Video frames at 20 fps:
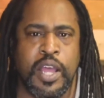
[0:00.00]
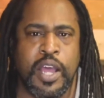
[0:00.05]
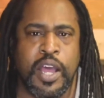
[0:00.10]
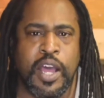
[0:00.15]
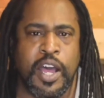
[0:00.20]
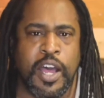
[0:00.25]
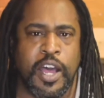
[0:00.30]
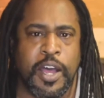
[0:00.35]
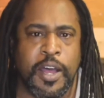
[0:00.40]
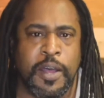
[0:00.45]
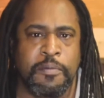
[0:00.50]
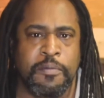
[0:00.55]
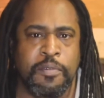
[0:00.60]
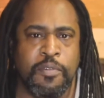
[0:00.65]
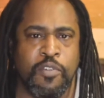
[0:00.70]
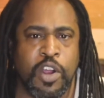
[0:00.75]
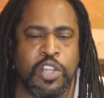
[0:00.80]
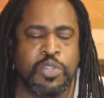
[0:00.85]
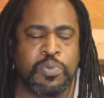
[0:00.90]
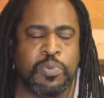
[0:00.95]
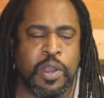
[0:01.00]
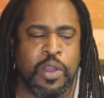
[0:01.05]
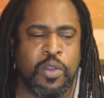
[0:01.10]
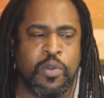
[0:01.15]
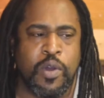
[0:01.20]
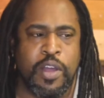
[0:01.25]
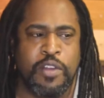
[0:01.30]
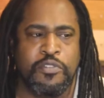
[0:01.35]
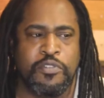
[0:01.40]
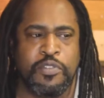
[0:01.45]
Ross
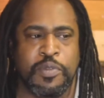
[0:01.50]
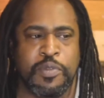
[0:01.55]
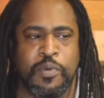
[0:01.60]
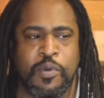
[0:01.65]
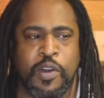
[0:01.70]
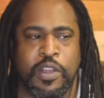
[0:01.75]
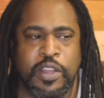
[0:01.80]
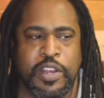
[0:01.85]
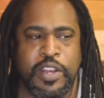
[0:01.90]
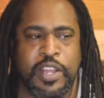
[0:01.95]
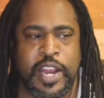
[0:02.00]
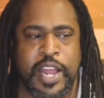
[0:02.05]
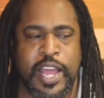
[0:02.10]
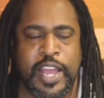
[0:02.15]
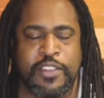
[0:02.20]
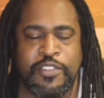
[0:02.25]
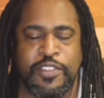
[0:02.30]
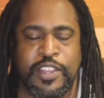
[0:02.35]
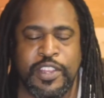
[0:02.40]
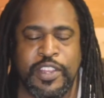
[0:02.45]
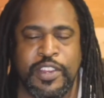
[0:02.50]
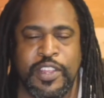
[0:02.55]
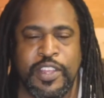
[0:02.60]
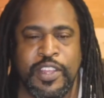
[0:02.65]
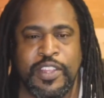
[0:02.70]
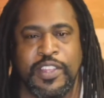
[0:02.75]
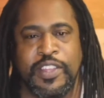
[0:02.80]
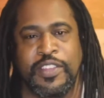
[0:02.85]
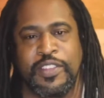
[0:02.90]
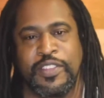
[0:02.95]
Marquand from The Walking Dead
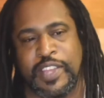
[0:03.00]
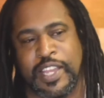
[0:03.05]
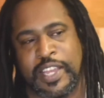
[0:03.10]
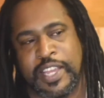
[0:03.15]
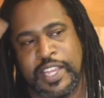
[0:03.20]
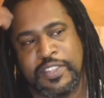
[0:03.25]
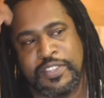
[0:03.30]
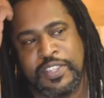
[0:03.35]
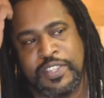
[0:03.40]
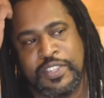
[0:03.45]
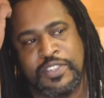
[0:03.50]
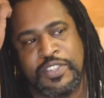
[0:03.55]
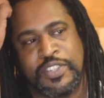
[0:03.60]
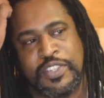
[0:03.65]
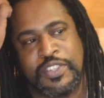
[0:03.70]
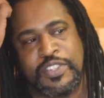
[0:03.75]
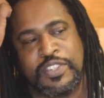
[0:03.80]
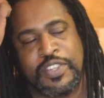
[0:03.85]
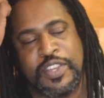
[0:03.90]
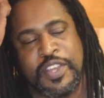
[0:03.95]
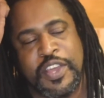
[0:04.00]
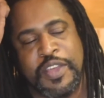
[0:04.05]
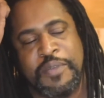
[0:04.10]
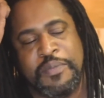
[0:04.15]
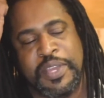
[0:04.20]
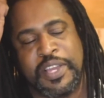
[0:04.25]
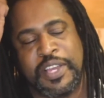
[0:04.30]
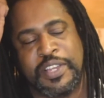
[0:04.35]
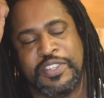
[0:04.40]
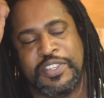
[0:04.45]
actually, I guess he's just
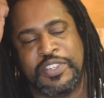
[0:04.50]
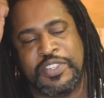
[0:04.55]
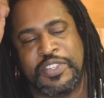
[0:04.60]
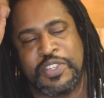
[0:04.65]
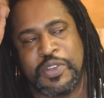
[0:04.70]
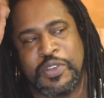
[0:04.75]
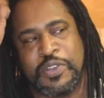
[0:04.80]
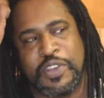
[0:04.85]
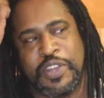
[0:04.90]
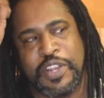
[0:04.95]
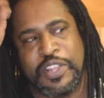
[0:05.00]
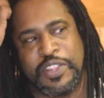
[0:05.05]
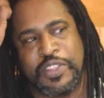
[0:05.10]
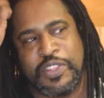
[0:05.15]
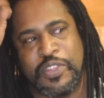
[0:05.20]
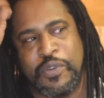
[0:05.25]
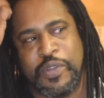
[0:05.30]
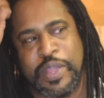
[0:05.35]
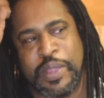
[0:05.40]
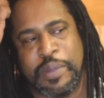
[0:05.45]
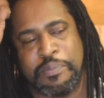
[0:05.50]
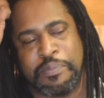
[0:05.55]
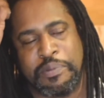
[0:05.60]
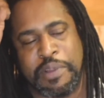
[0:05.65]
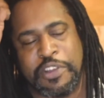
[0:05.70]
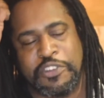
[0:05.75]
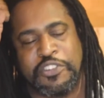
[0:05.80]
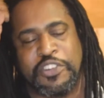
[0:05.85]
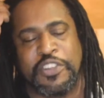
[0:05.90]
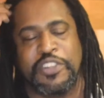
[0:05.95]
because he's so good at doing
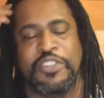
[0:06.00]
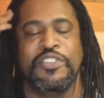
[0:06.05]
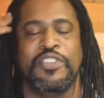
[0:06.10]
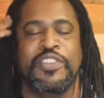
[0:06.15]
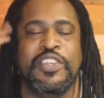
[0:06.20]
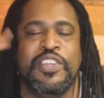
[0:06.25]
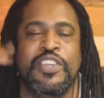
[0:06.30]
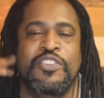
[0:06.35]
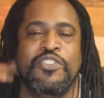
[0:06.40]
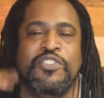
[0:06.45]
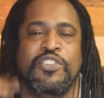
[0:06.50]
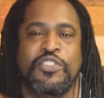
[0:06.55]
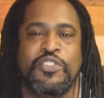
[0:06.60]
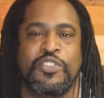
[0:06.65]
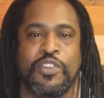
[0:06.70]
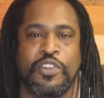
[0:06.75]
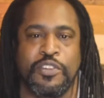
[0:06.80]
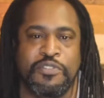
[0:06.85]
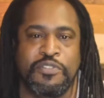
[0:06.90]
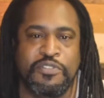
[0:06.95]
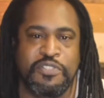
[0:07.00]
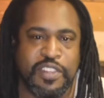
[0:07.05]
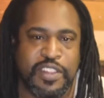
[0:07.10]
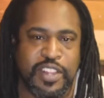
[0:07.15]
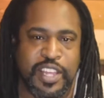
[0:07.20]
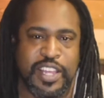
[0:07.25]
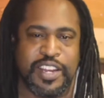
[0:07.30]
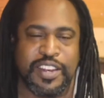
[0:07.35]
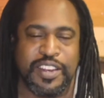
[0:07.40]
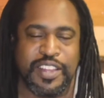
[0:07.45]
impressions, he's just going to fill
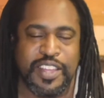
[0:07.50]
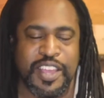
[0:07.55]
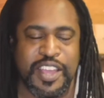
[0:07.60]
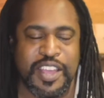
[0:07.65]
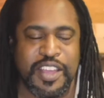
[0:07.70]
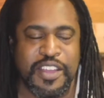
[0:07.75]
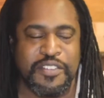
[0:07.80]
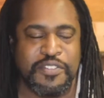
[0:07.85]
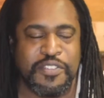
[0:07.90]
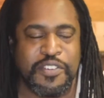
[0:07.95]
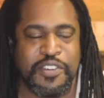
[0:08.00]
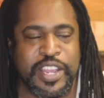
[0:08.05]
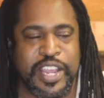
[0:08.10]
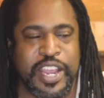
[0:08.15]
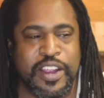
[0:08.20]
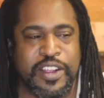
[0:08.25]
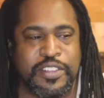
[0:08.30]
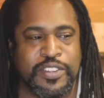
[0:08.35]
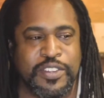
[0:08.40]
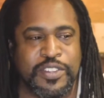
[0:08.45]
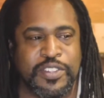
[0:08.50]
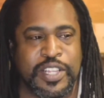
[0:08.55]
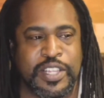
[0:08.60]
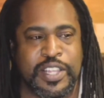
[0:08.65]
in for characters.